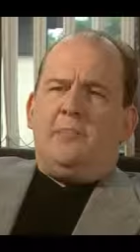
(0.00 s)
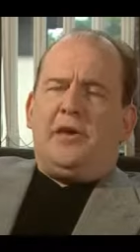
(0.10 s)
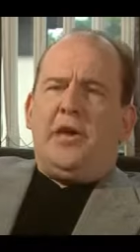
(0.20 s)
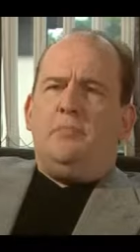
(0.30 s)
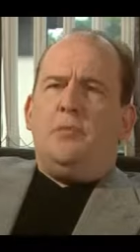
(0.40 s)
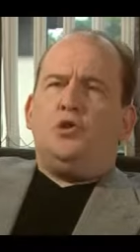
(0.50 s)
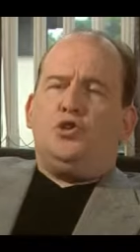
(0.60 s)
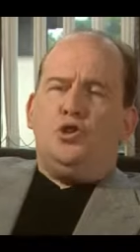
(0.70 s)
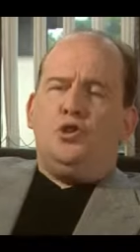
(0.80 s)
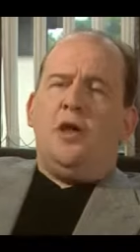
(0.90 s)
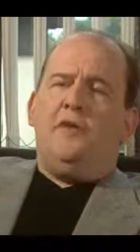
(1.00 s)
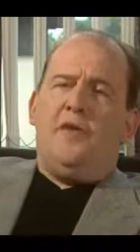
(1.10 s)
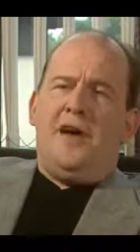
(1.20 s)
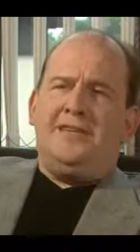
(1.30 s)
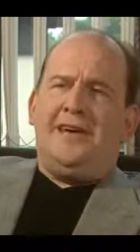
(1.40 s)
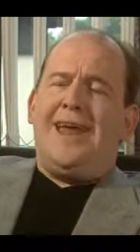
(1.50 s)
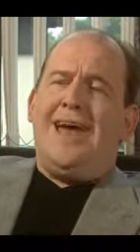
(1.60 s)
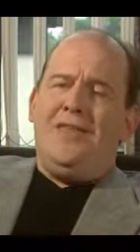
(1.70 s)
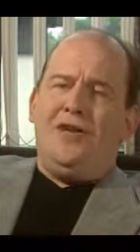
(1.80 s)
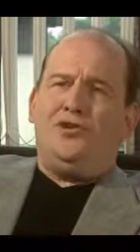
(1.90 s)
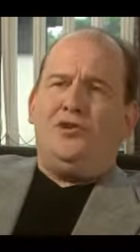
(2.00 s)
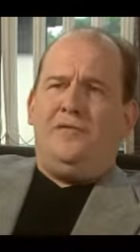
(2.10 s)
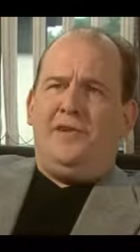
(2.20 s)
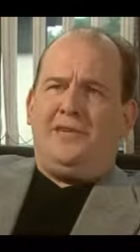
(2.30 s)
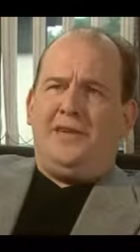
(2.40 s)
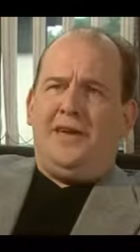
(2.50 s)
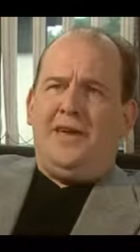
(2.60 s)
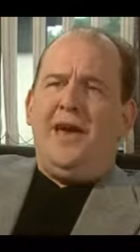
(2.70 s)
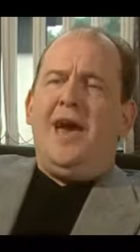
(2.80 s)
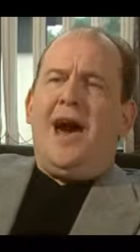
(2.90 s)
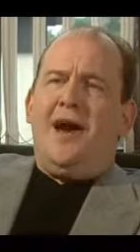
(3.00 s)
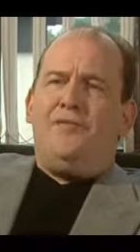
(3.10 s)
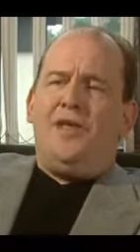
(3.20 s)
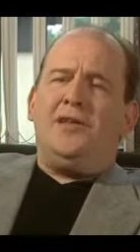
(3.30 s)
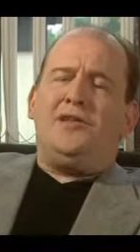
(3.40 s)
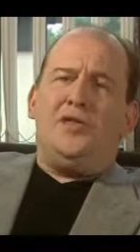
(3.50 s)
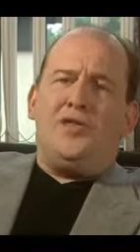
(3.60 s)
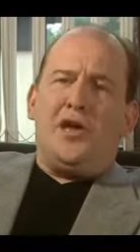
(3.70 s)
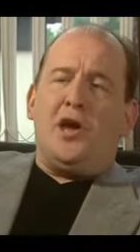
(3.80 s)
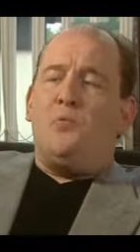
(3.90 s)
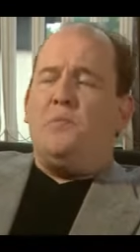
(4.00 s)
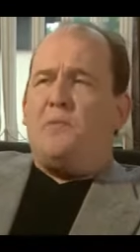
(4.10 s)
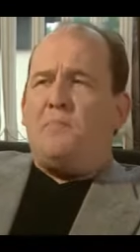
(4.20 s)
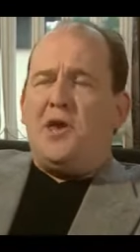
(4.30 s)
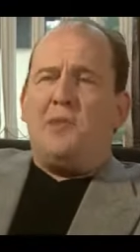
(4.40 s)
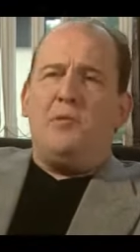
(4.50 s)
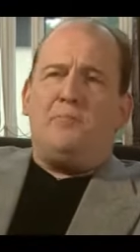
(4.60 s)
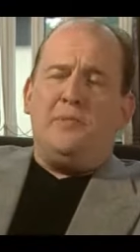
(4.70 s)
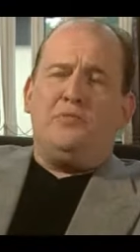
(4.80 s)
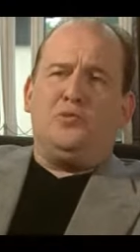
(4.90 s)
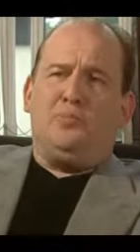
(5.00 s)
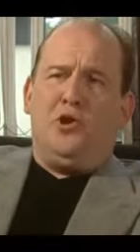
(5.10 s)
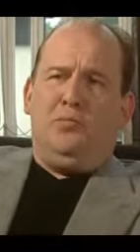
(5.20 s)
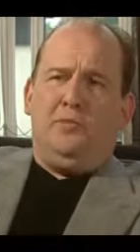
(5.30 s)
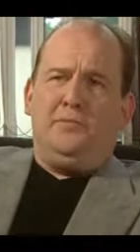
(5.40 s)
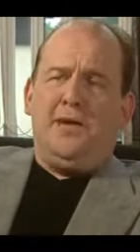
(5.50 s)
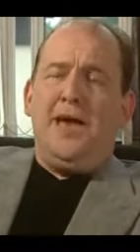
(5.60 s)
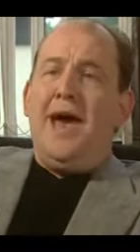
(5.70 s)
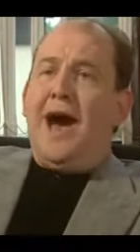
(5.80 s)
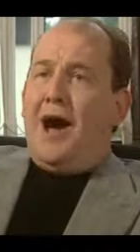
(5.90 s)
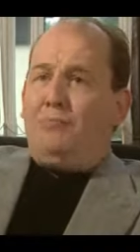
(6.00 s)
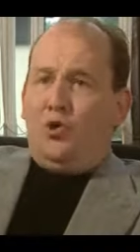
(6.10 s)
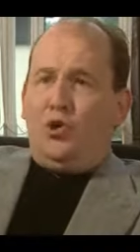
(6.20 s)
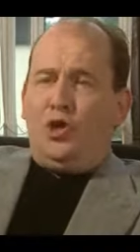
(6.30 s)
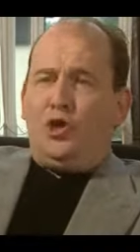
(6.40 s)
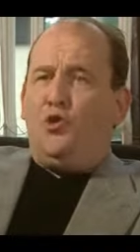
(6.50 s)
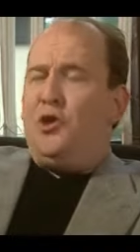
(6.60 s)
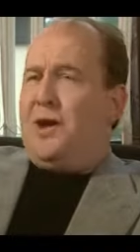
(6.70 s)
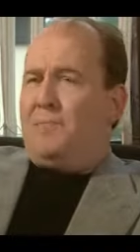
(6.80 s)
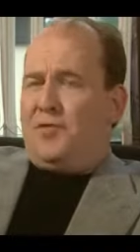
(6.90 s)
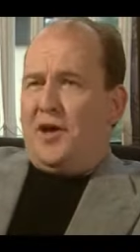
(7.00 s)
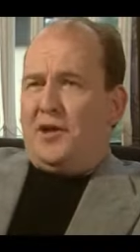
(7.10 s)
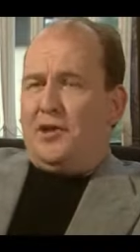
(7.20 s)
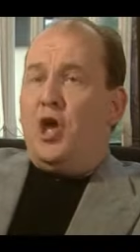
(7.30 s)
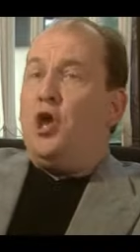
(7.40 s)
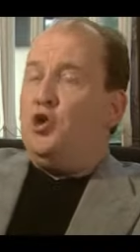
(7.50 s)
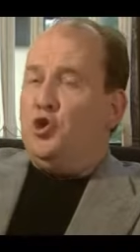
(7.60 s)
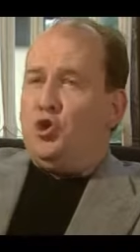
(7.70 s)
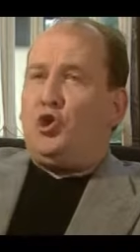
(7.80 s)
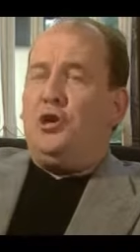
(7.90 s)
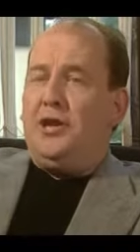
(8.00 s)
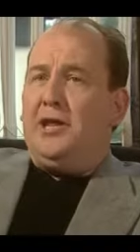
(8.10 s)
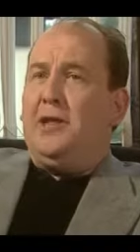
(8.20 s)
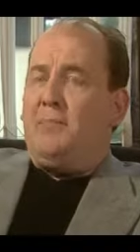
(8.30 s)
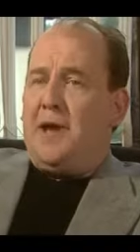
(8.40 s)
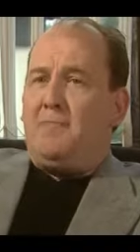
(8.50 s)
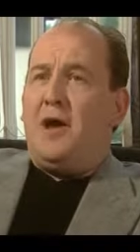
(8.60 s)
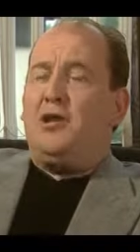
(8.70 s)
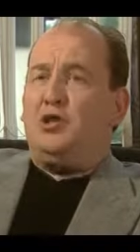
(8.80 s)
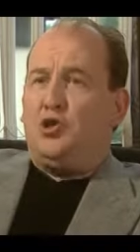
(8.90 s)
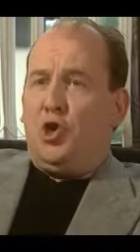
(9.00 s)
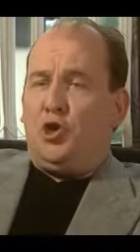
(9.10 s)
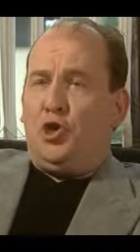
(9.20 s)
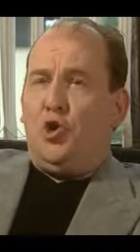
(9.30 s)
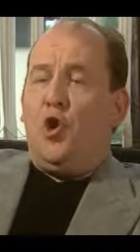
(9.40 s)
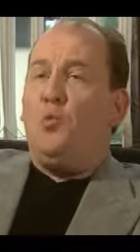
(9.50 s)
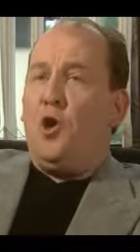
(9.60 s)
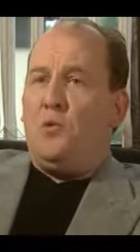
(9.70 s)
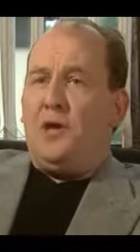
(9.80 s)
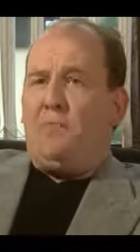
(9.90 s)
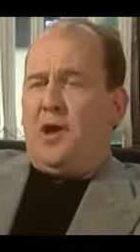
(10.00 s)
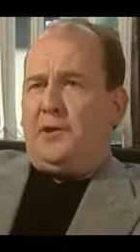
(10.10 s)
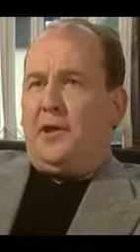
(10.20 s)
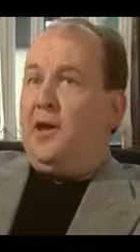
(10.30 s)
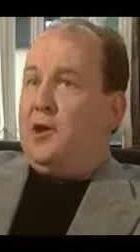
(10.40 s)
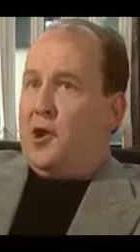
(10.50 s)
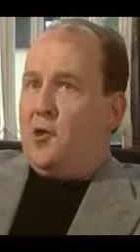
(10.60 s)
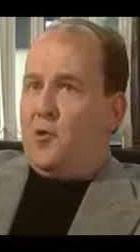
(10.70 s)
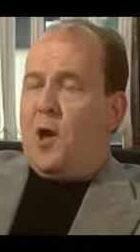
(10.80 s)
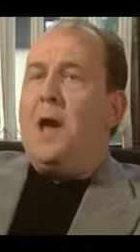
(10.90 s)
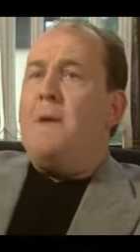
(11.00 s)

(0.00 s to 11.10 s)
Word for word: I became student advisor at this university, I've learned to think a wee bit more about people's problems. I'm looking at you and I'm thinking, you're going to need the big man to sort you out with a wee bird. Now,